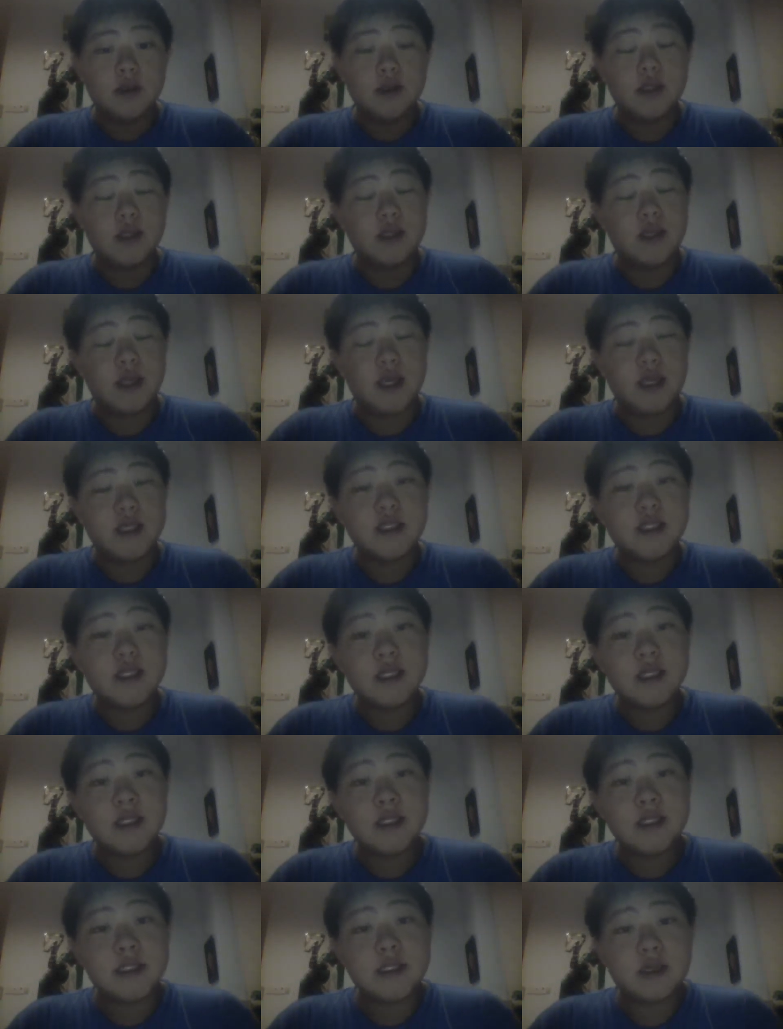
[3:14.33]
The
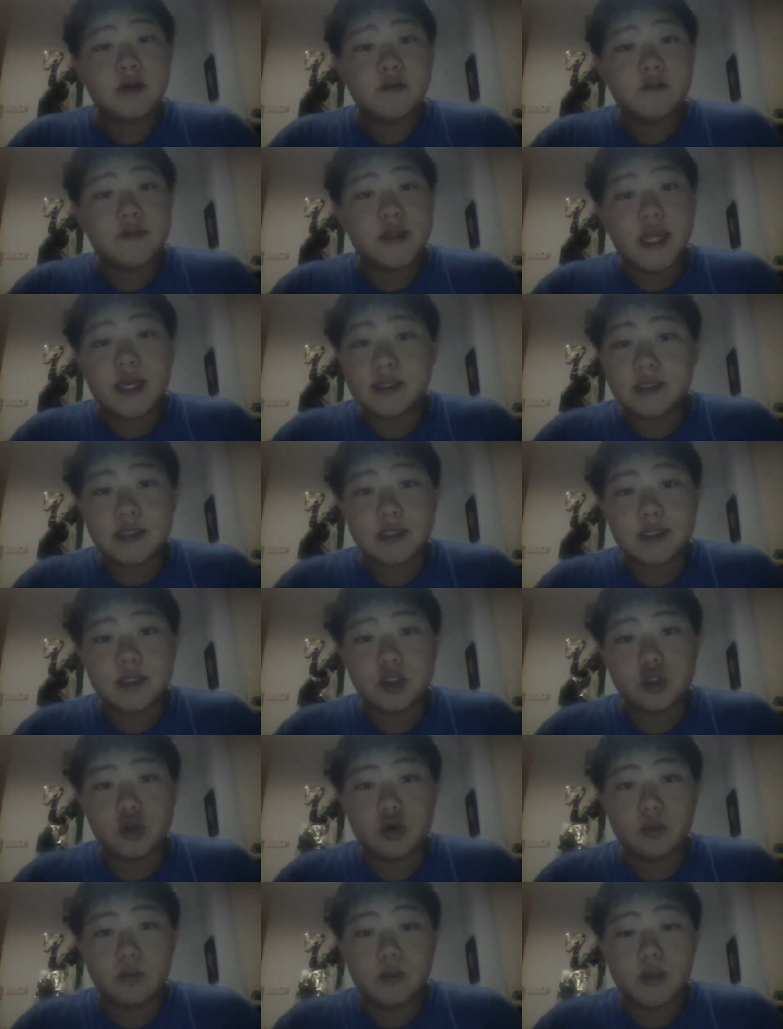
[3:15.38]
incidence of Down
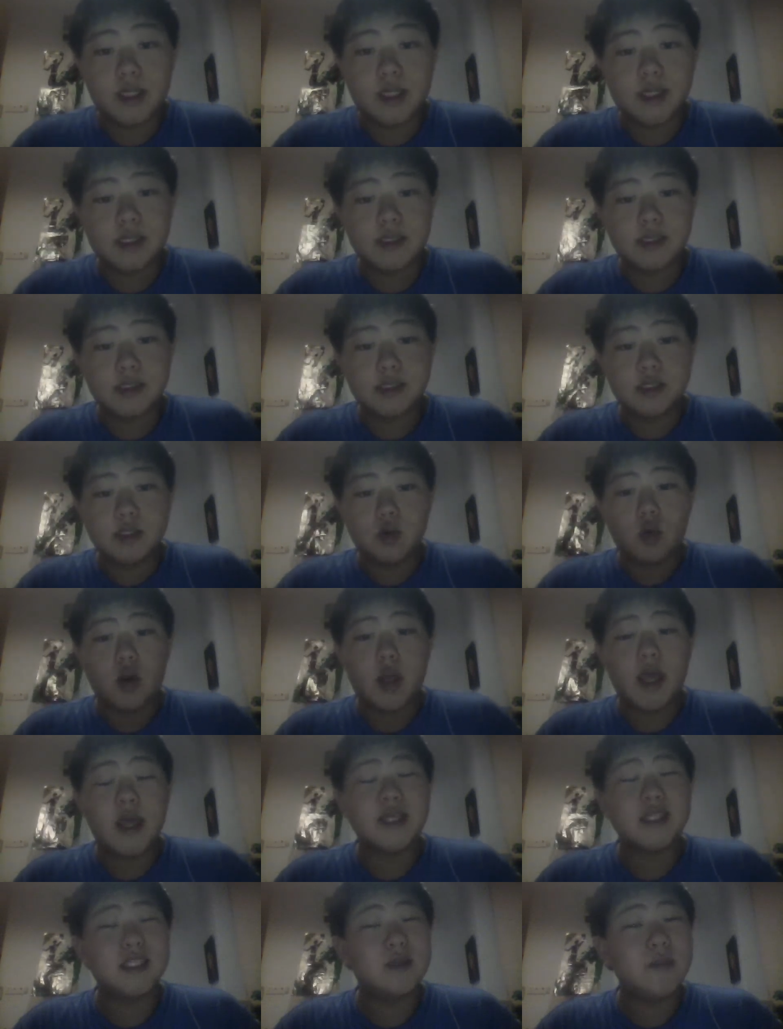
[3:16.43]
syndrome is
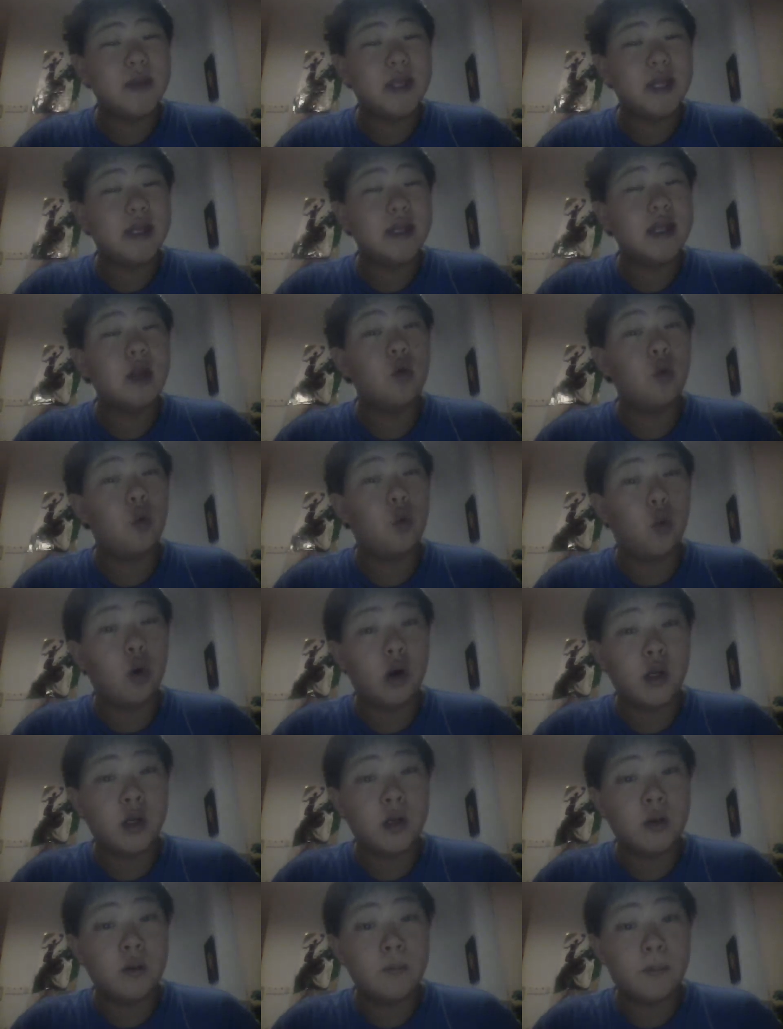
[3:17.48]
estimated at
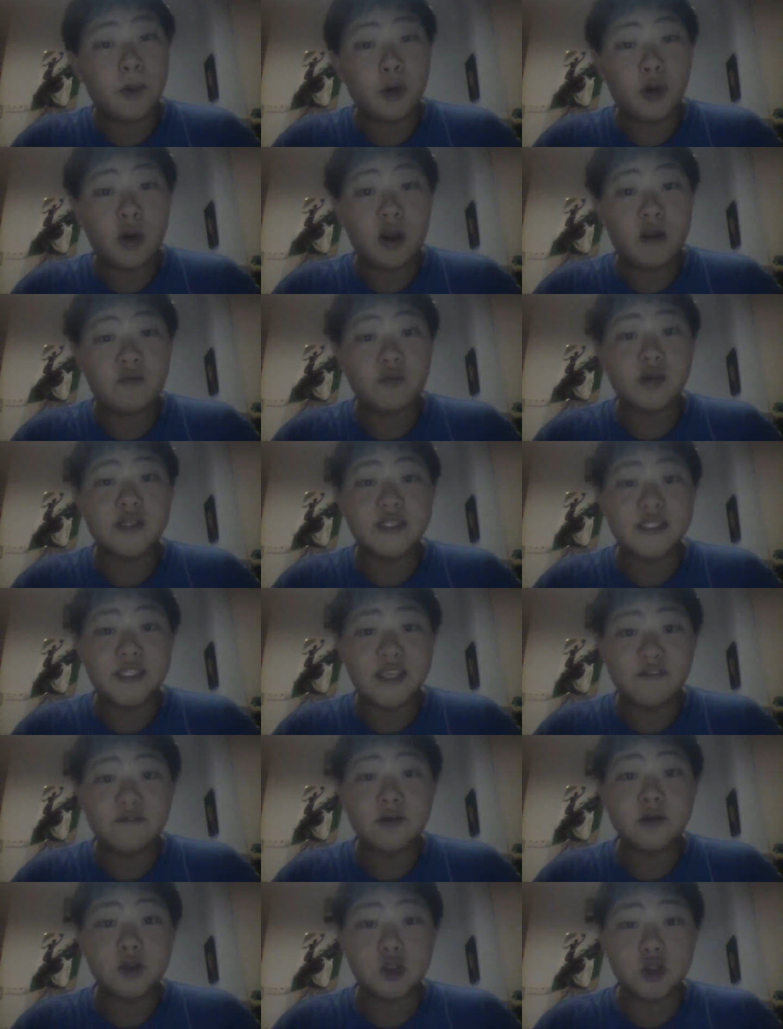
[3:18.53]
1 per every
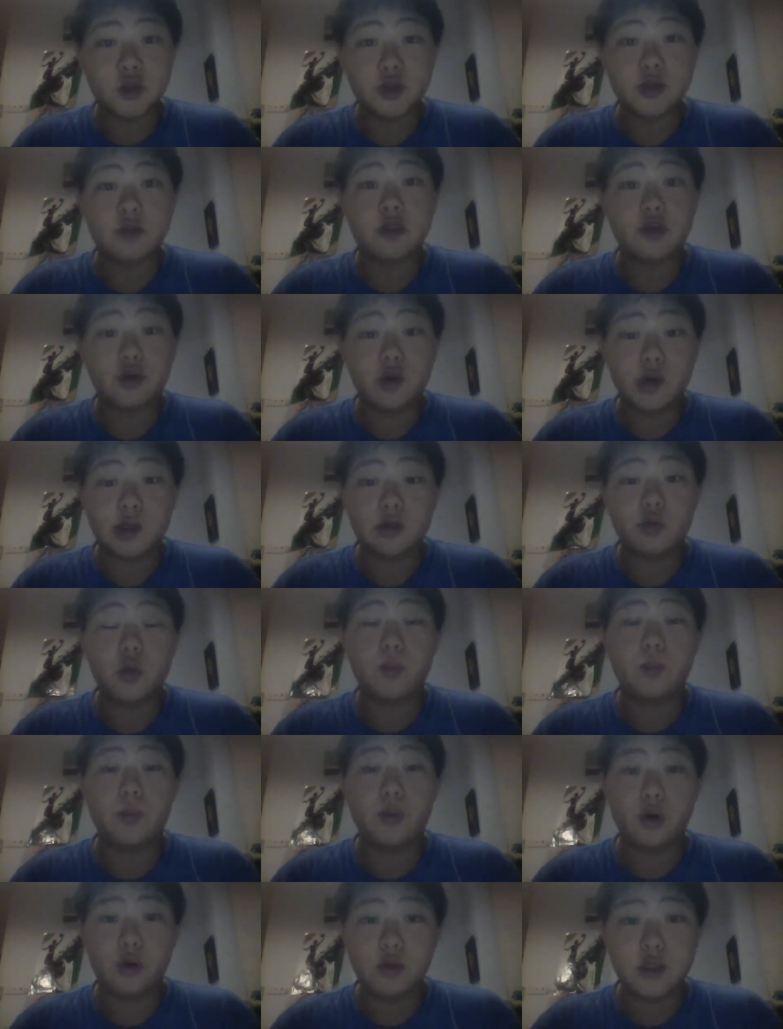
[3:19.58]
733
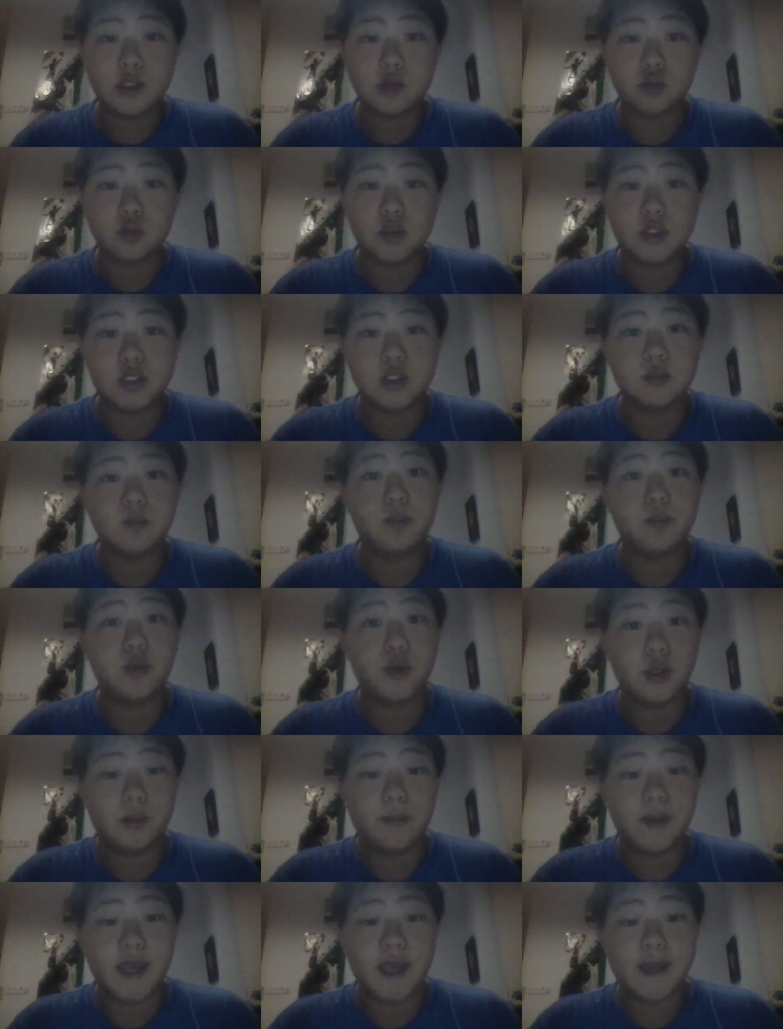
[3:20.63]
births, which is
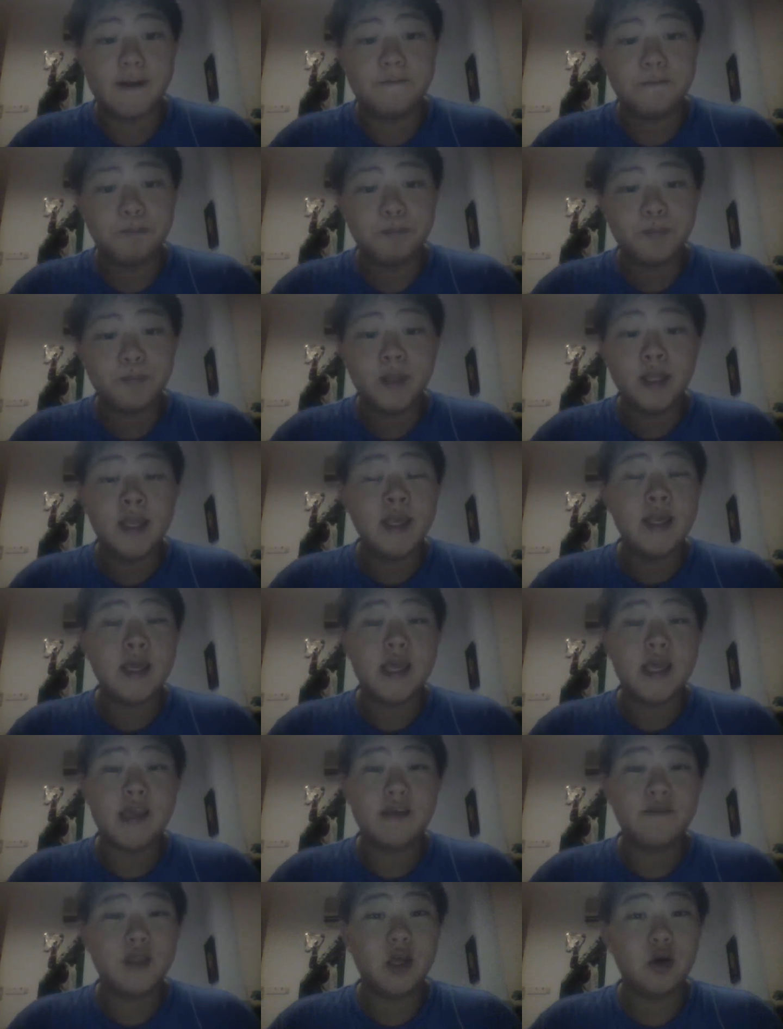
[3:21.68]
pretty bad.
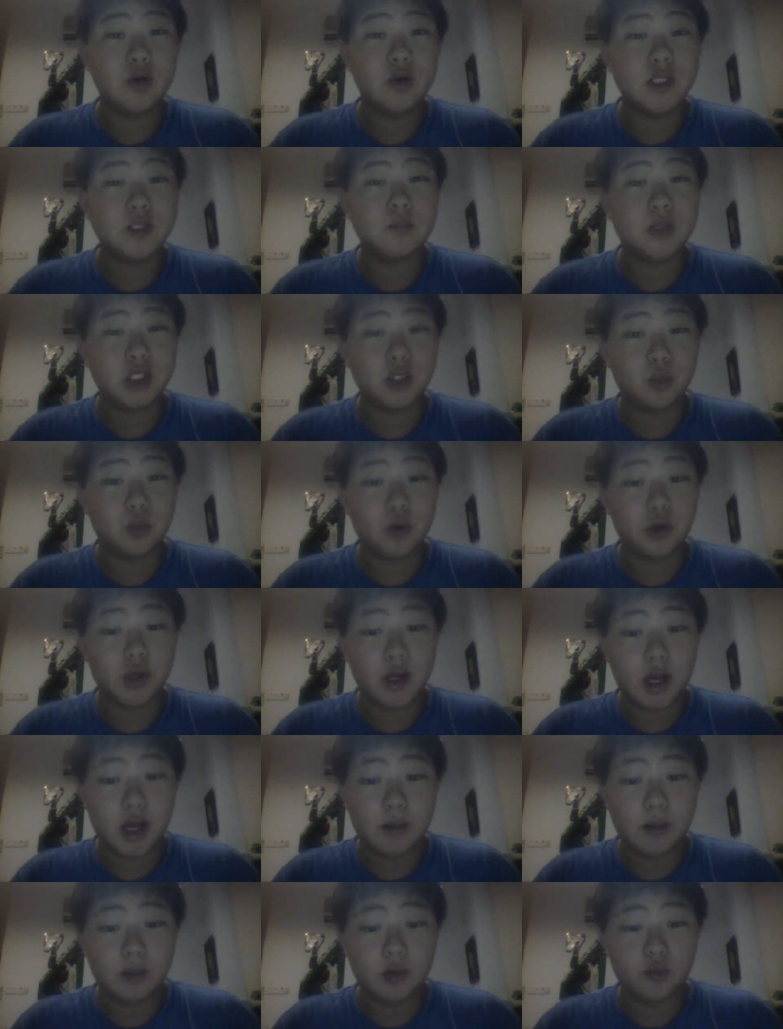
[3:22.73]
Even though it is much more
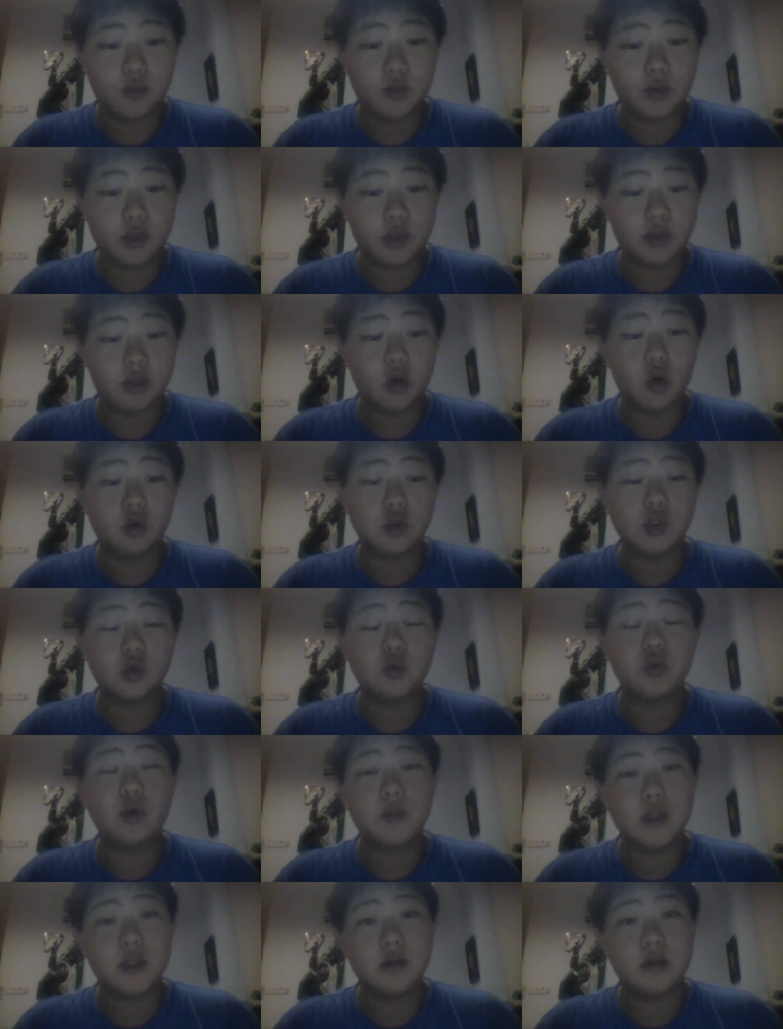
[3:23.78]
common with older
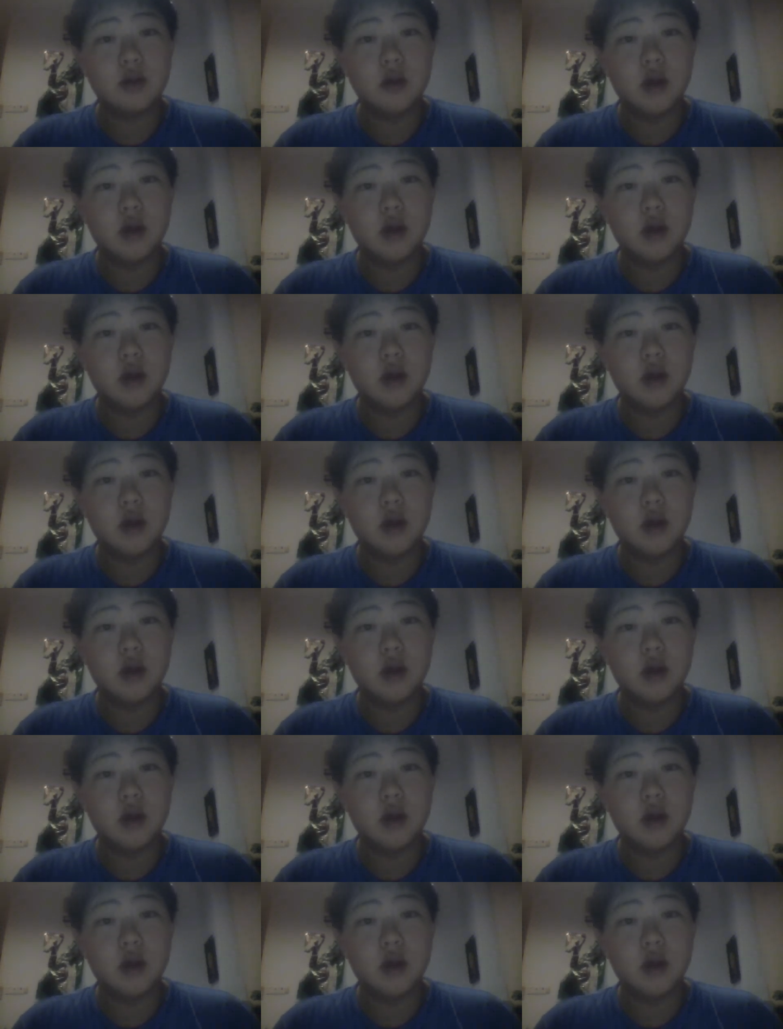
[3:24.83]
women,